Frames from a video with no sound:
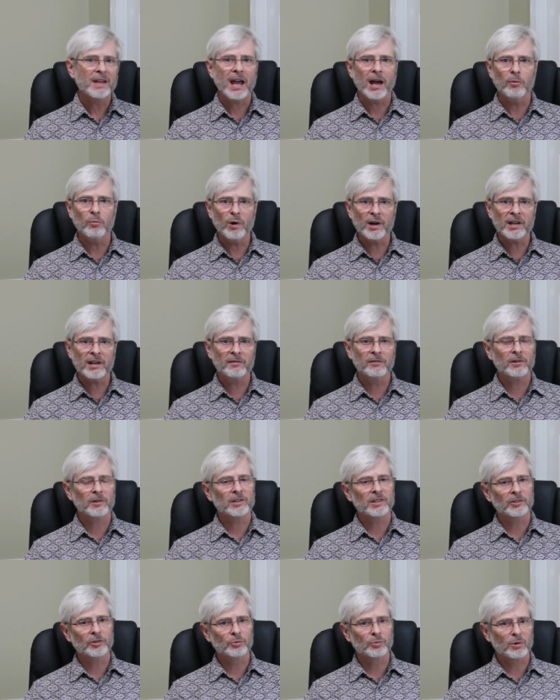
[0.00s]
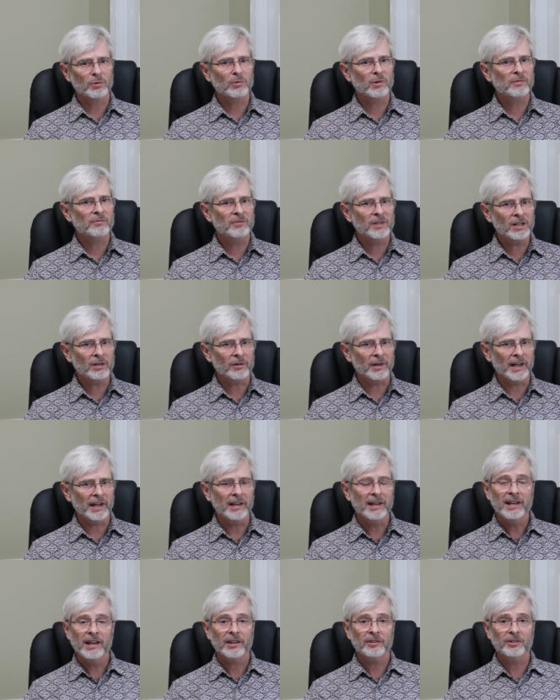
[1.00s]
and whatever it is we're revering,
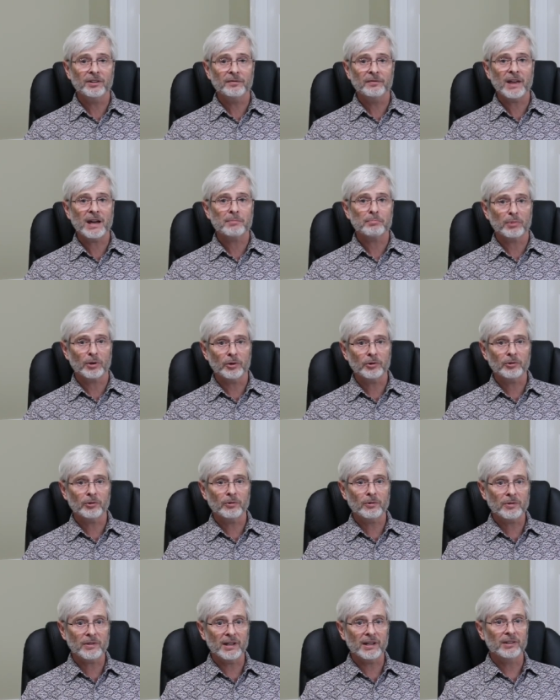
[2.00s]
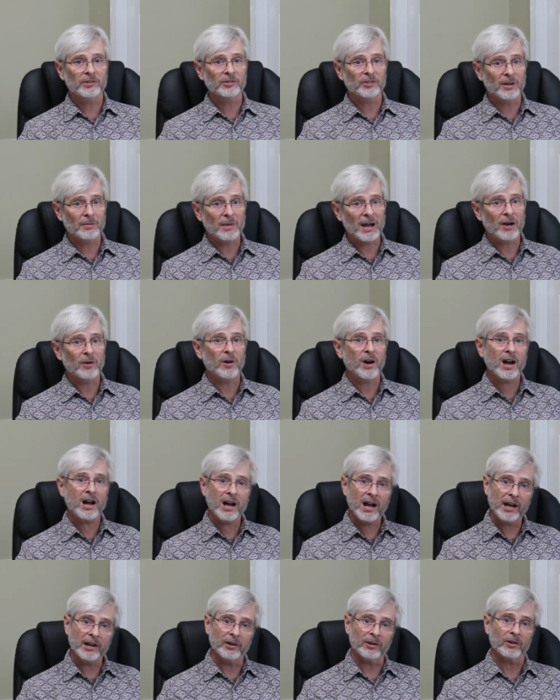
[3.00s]
as if that person or thing is somehow
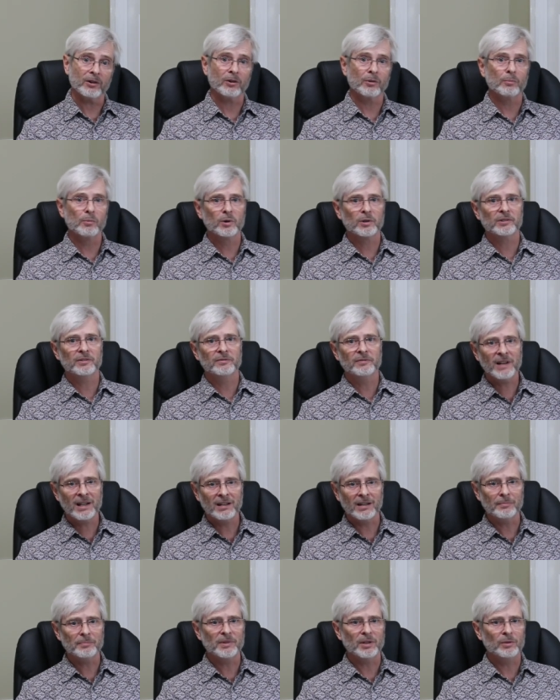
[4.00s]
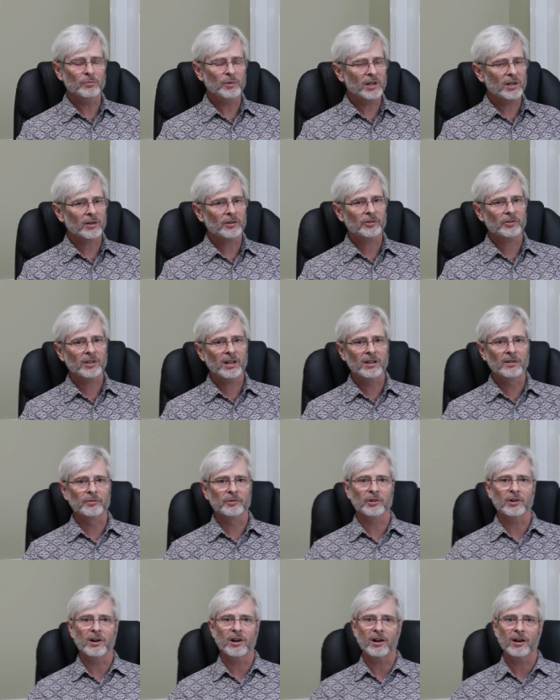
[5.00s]
higher or more developed than we ourselves
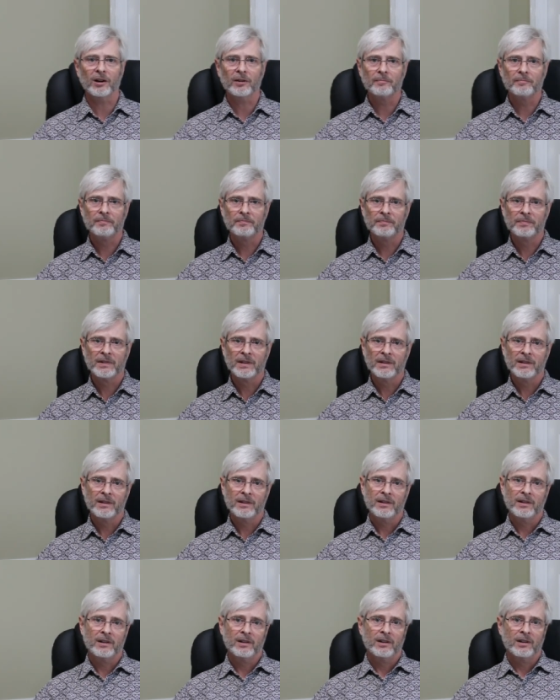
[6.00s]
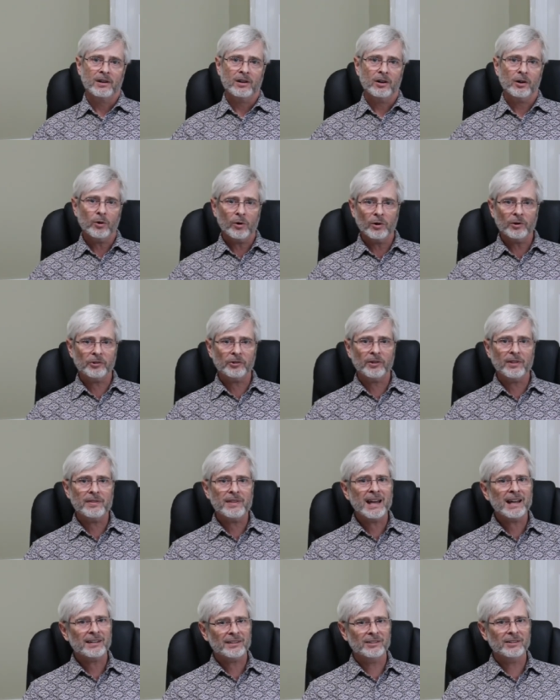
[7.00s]
are. Of course,
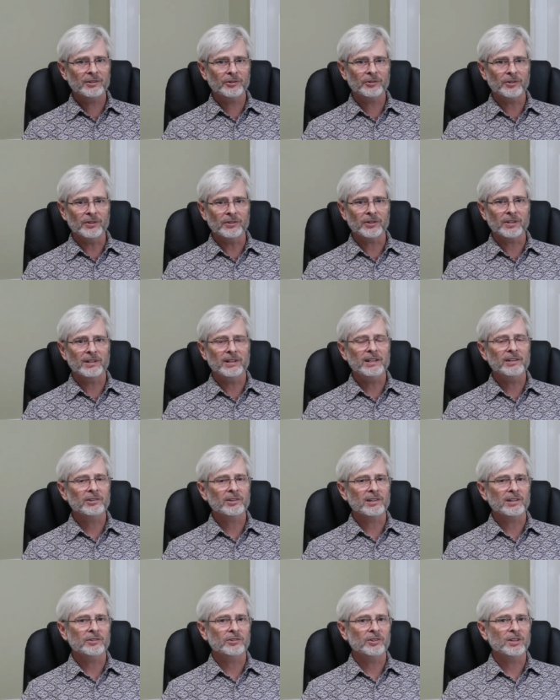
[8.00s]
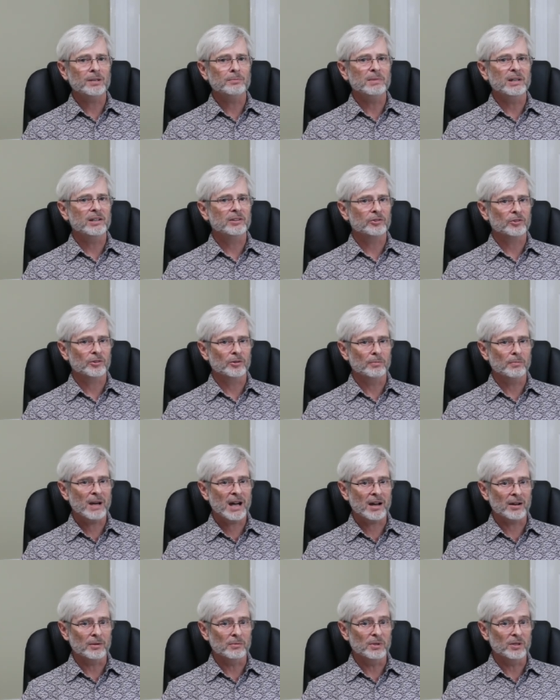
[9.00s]
that distance can easily seem
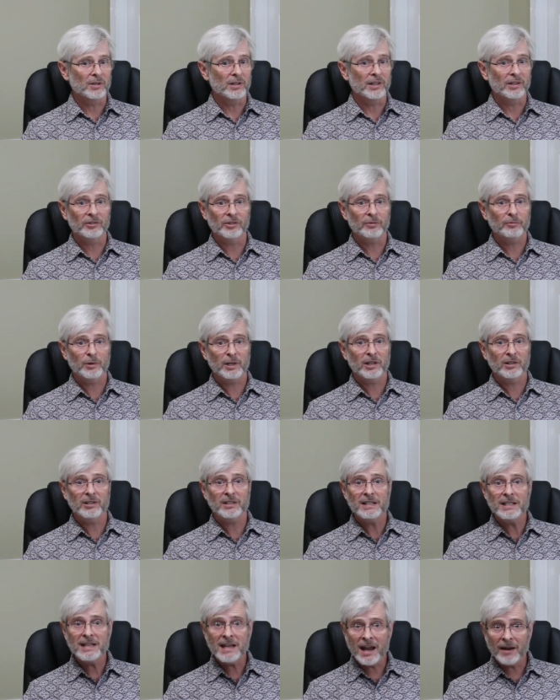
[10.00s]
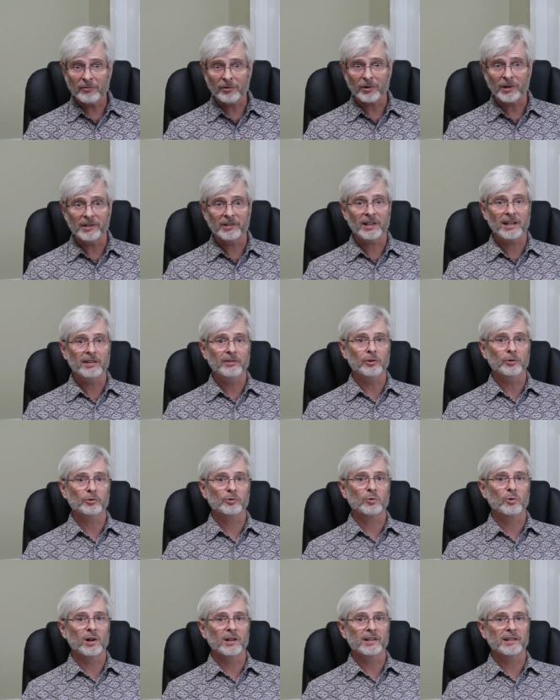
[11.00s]
insurmountable, as if we could never attain those
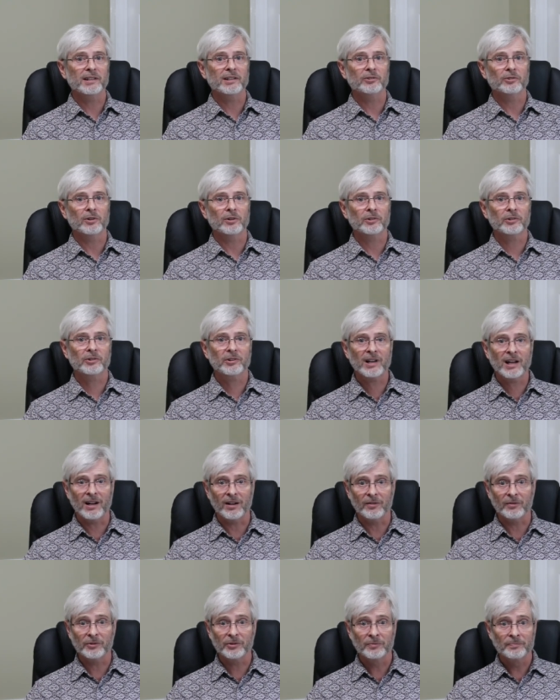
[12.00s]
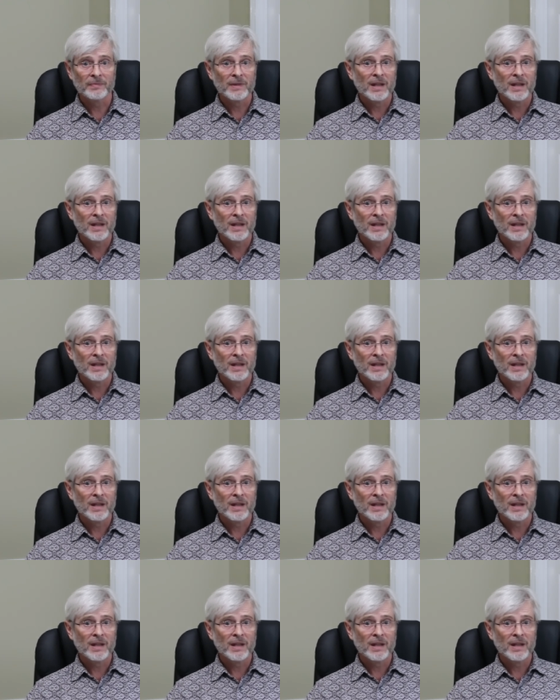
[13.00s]
qualities ourselves.